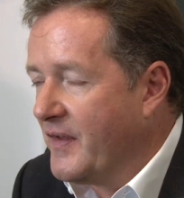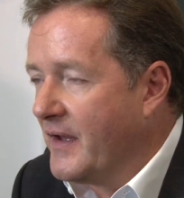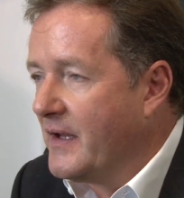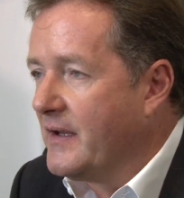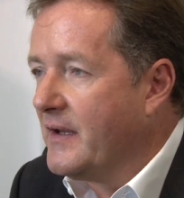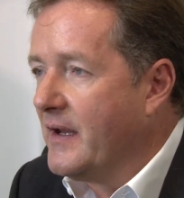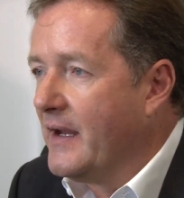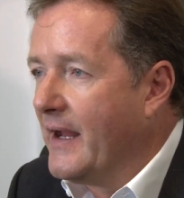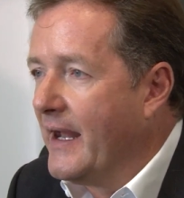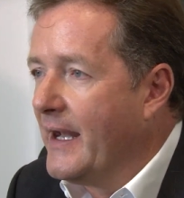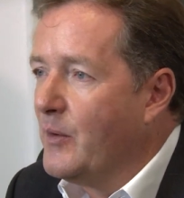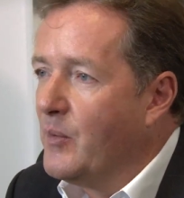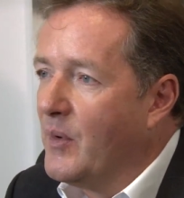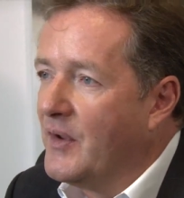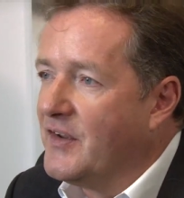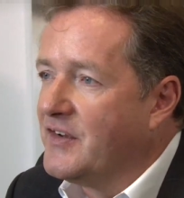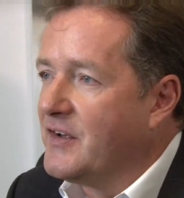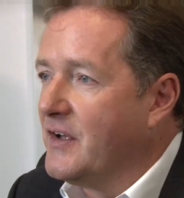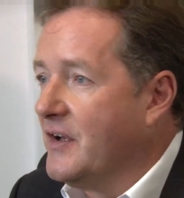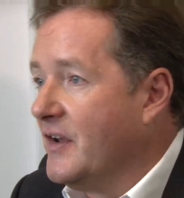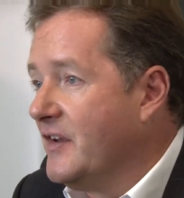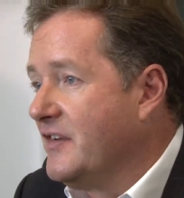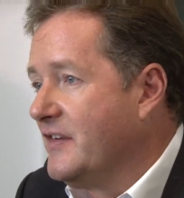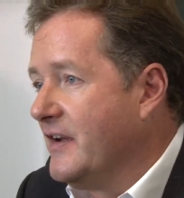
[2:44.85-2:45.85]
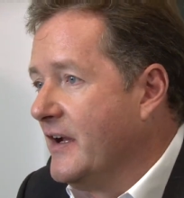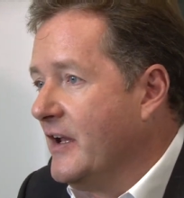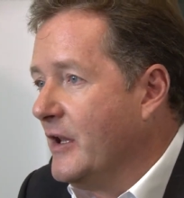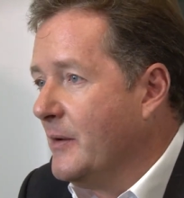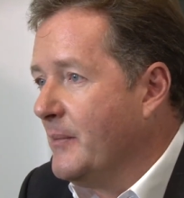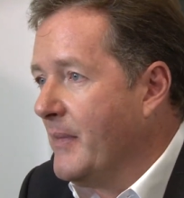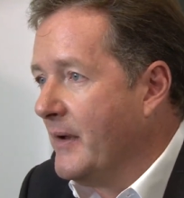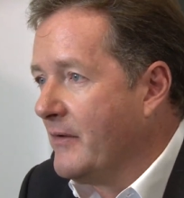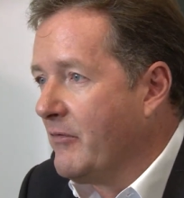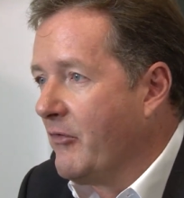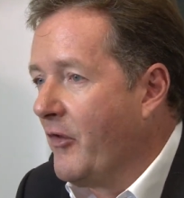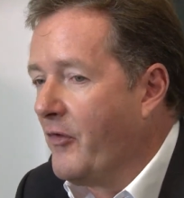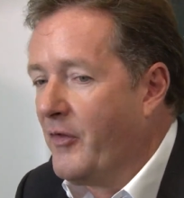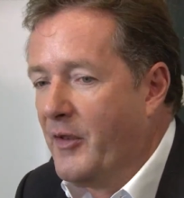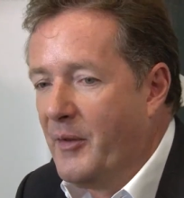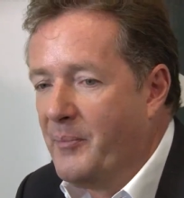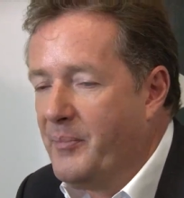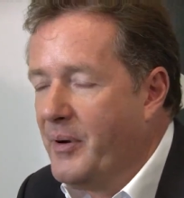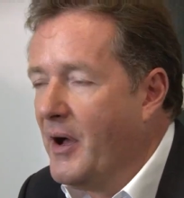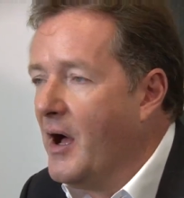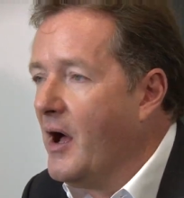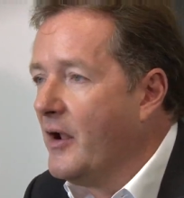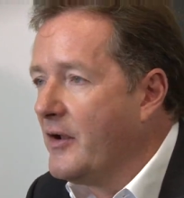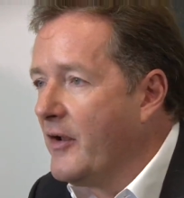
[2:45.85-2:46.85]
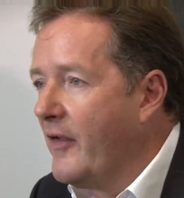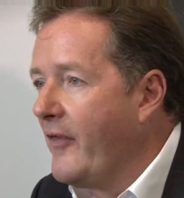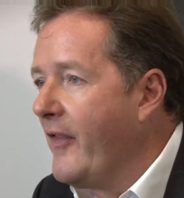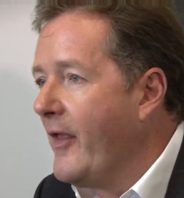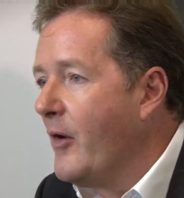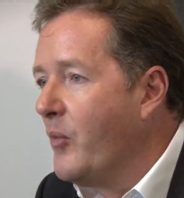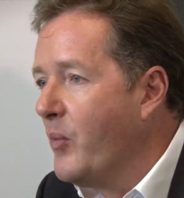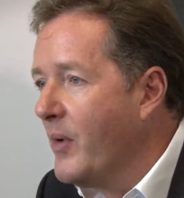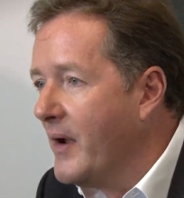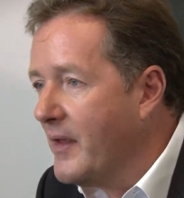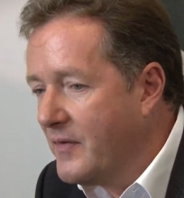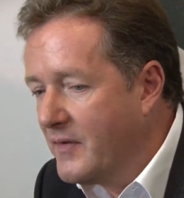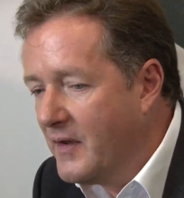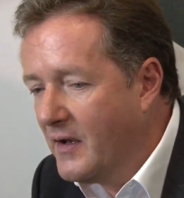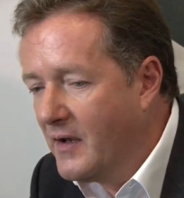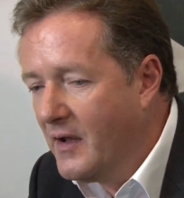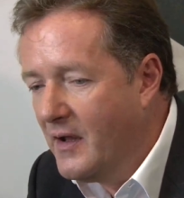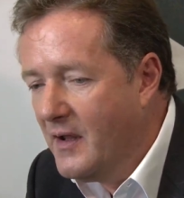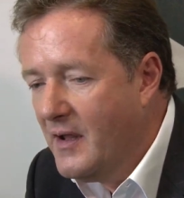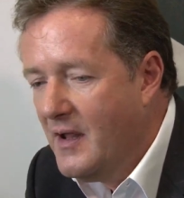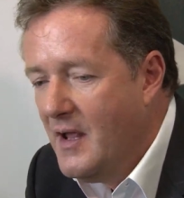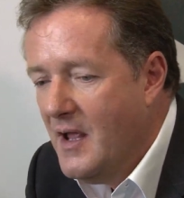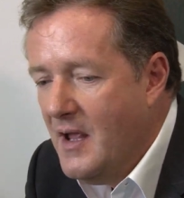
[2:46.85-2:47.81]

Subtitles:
thinking anyone's going to see them other than the partner they're with, you know?